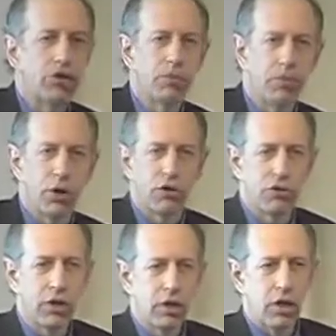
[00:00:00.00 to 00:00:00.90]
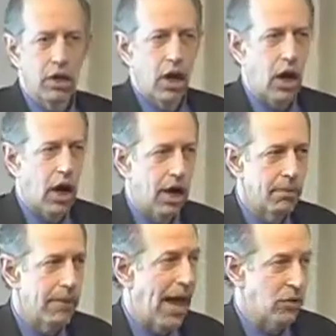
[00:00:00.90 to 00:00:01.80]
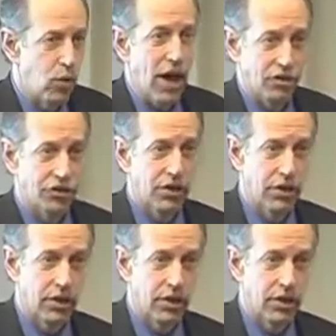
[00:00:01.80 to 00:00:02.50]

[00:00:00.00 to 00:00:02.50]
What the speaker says: is the person at rest?